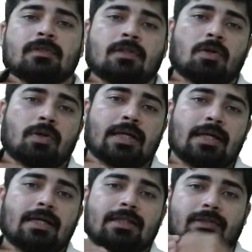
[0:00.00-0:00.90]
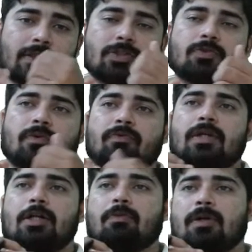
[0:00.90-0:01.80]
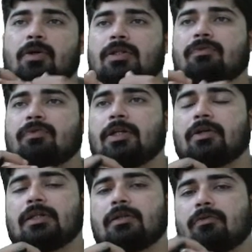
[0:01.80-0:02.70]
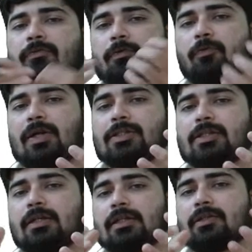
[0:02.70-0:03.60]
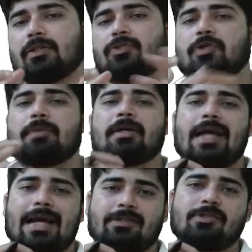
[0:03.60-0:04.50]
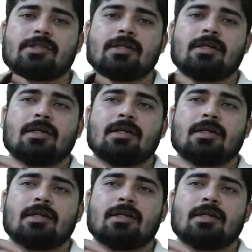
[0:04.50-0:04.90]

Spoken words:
Okay, in this video, below the video, once the streaming ends,